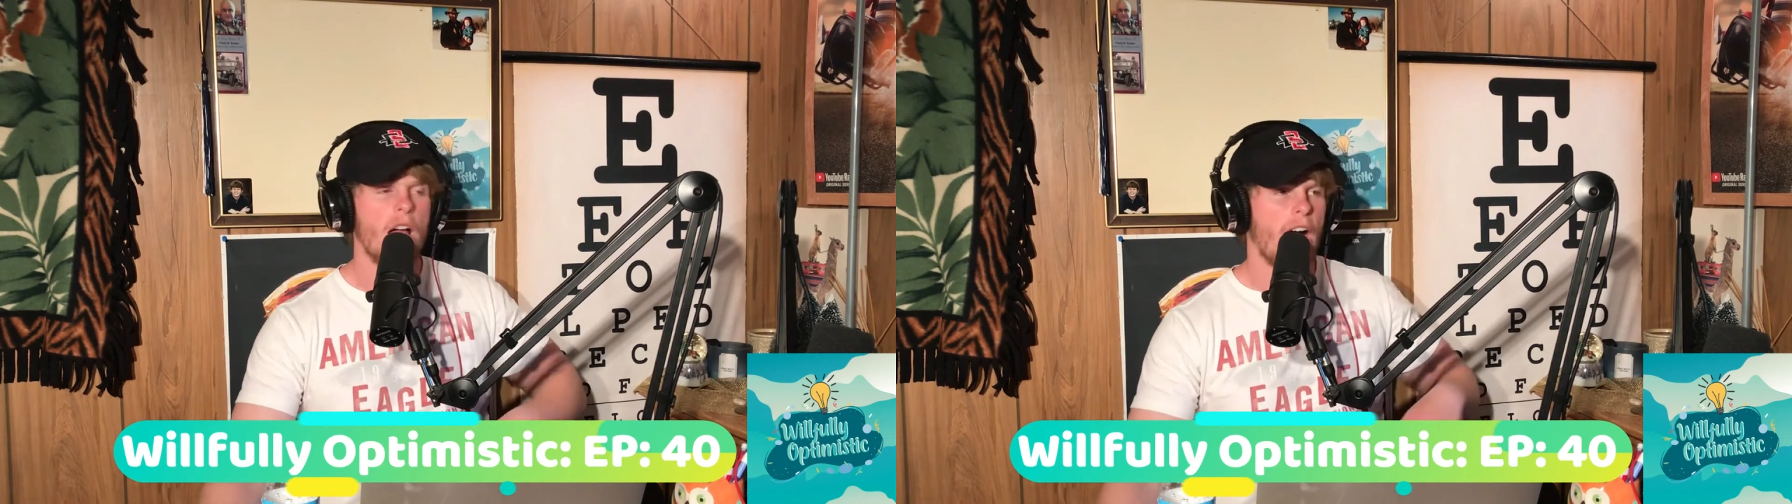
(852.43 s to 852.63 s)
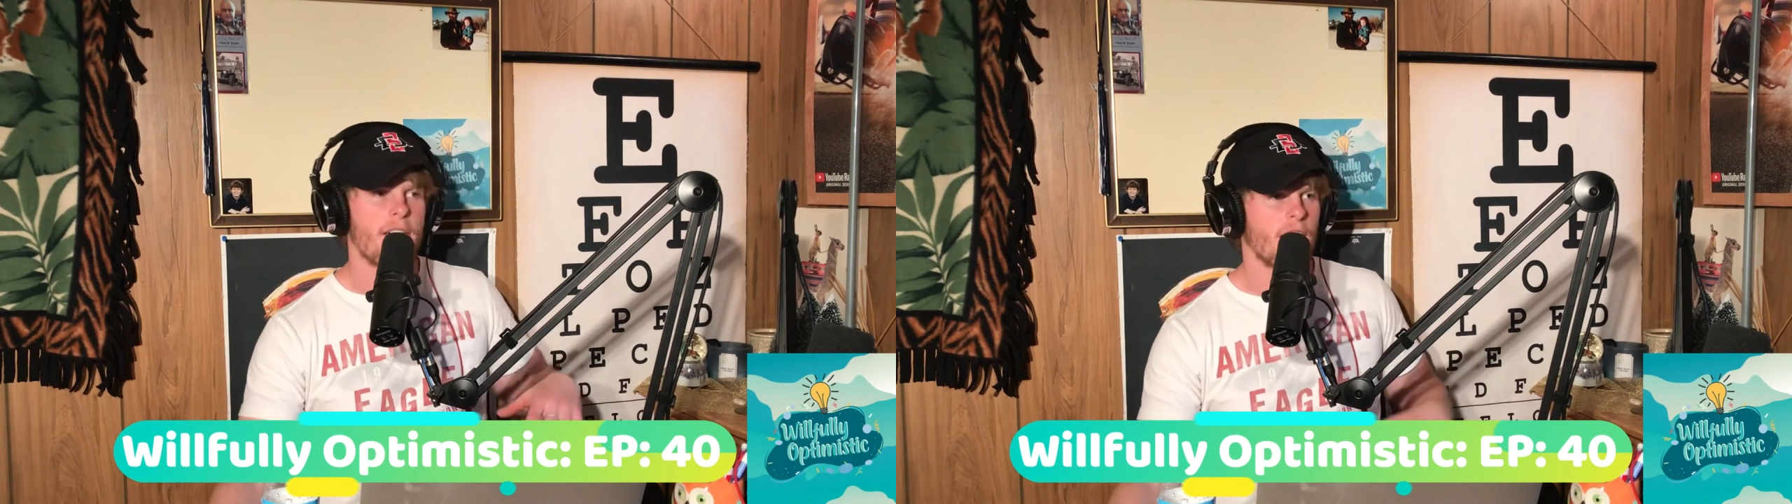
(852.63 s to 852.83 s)

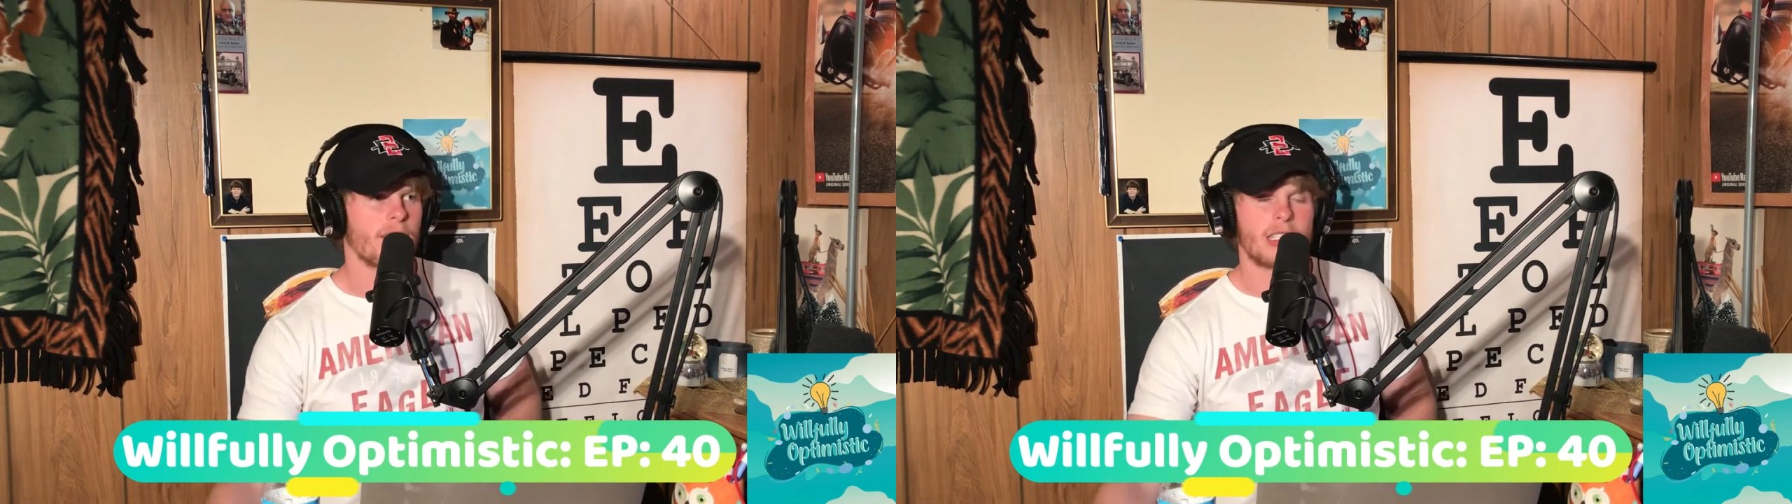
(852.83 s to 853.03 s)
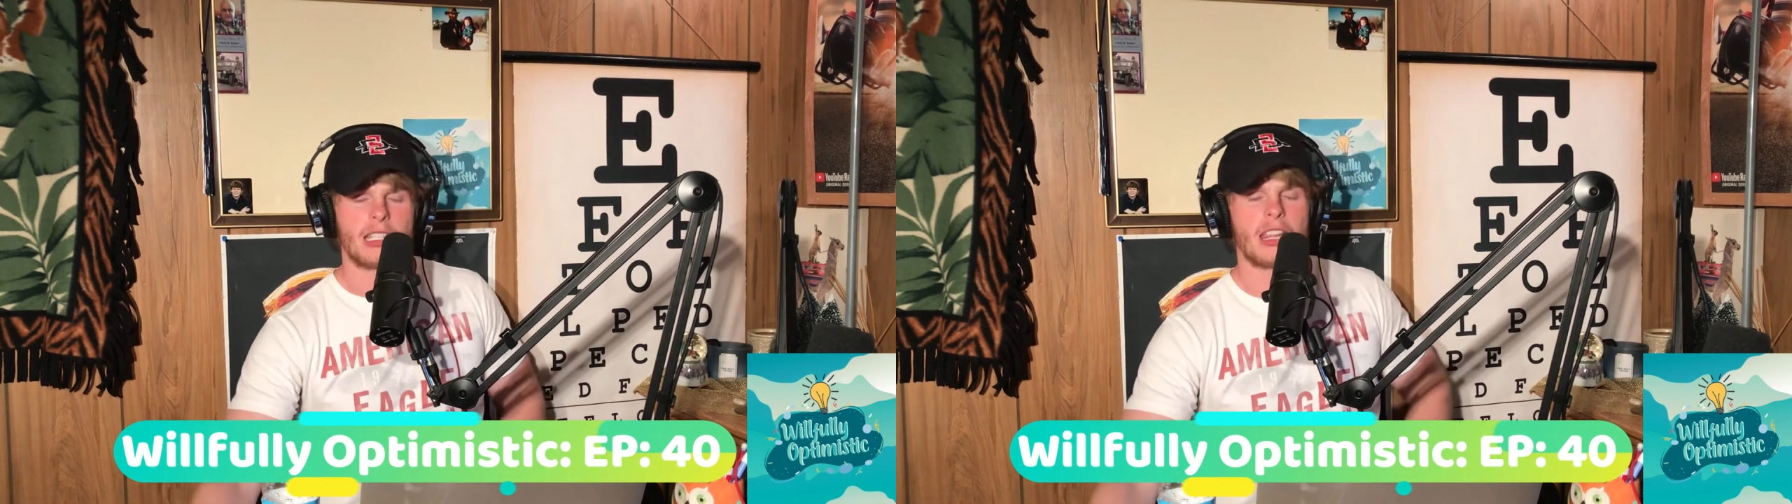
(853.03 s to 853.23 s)
I've
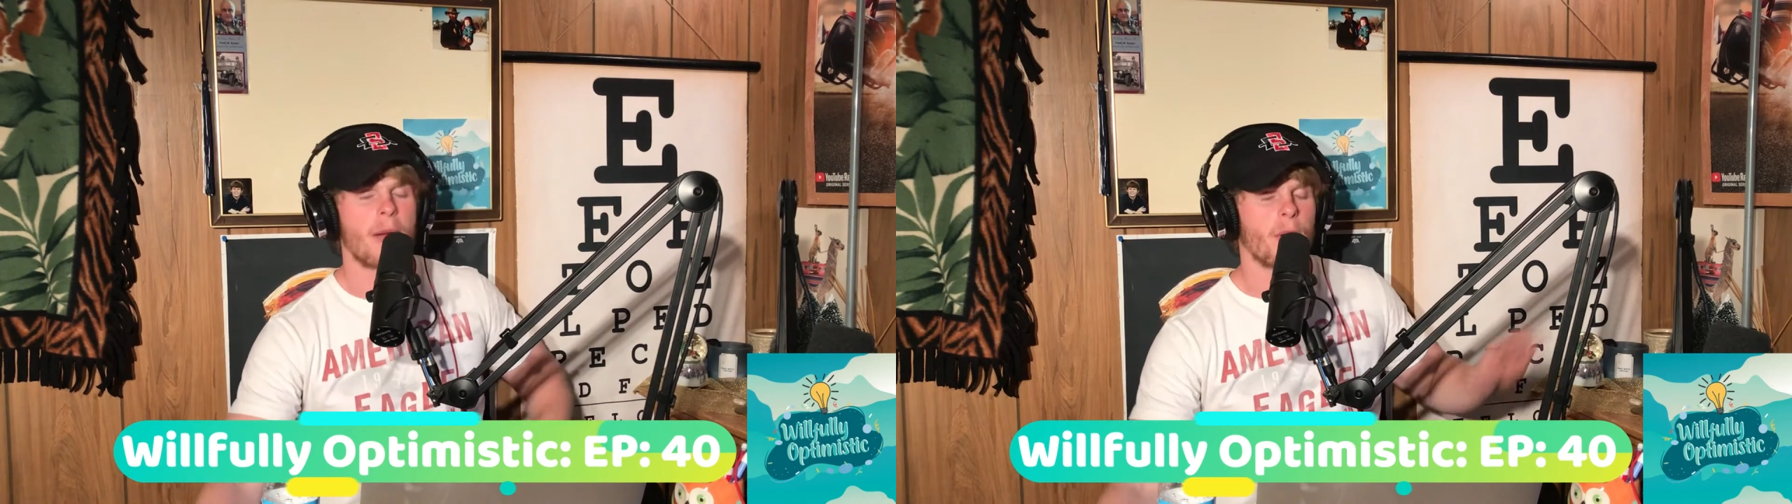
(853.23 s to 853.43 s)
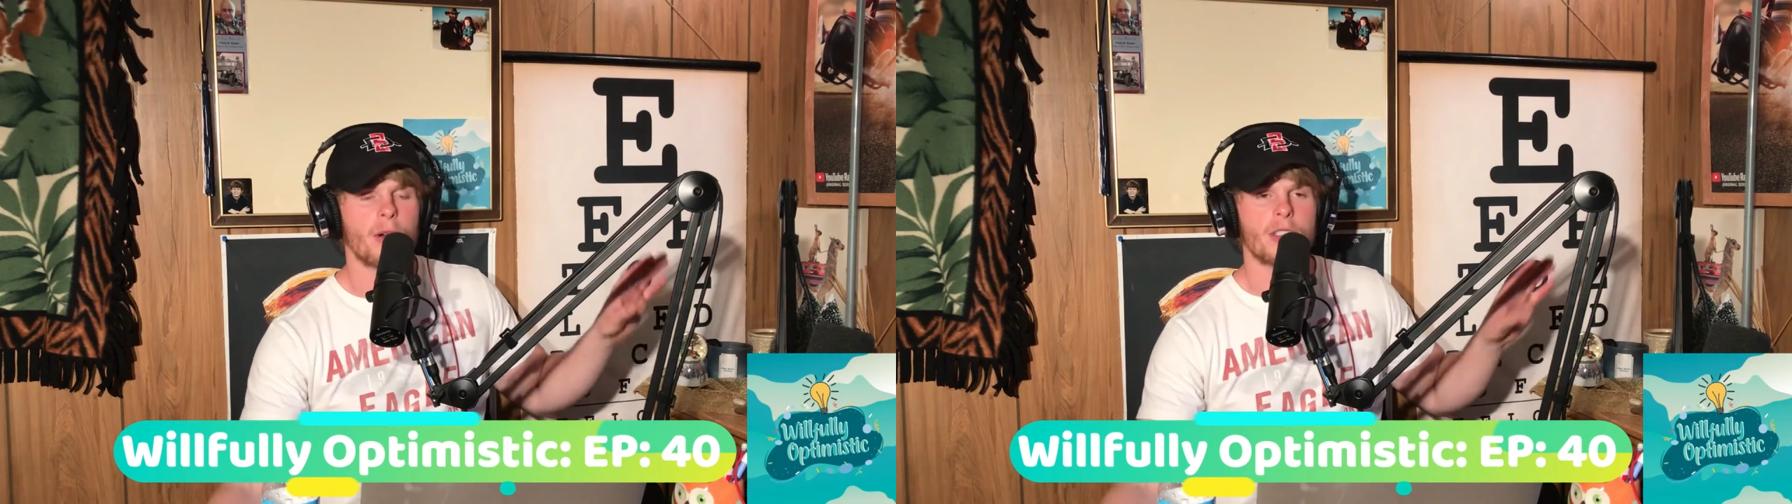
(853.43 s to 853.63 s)
seen
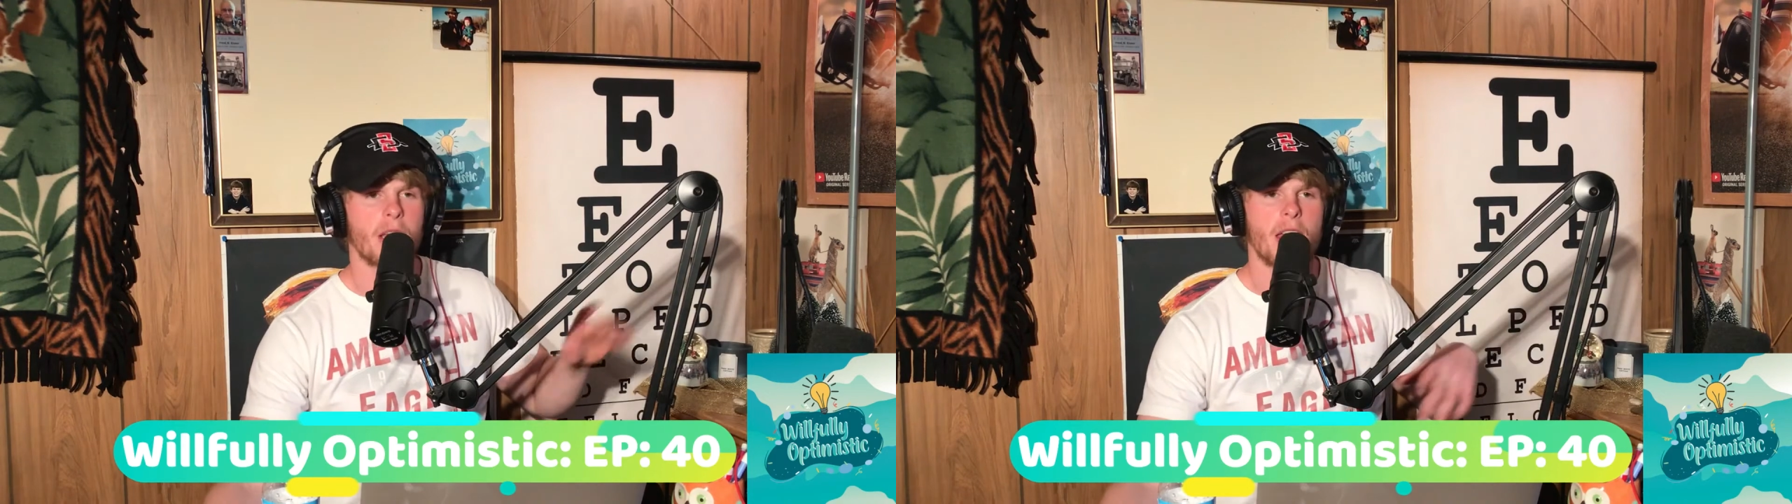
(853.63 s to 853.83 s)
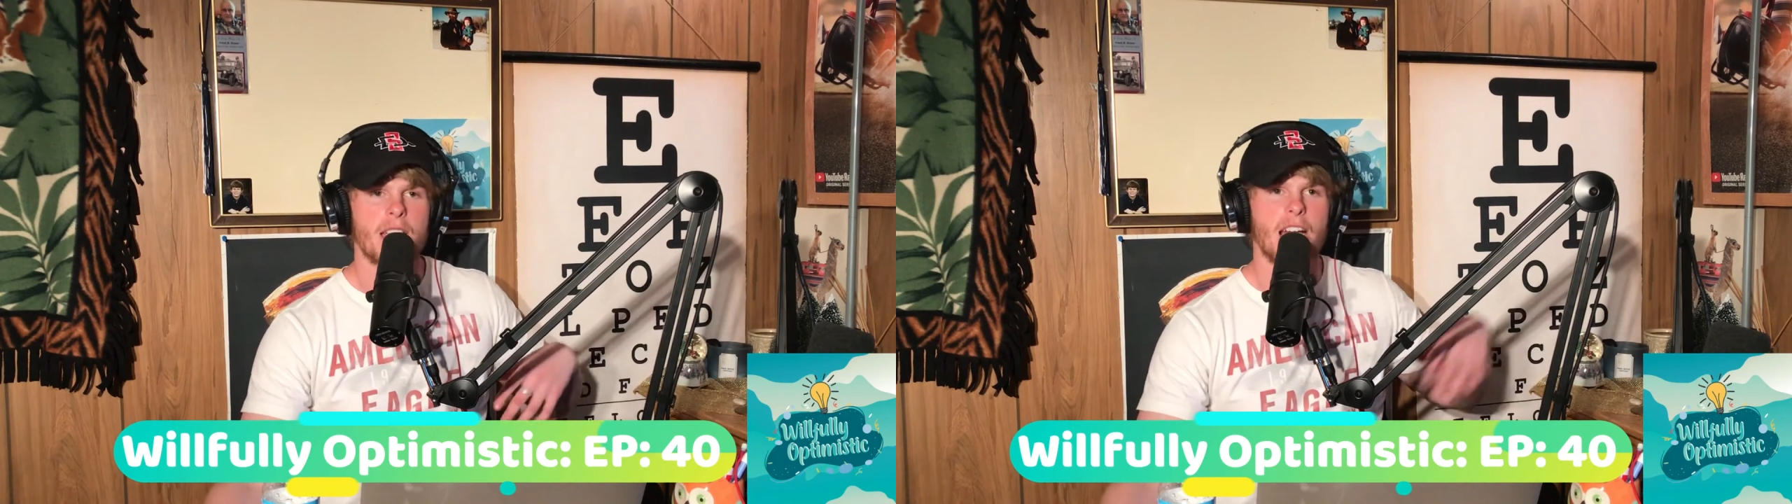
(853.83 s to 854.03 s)
leopards and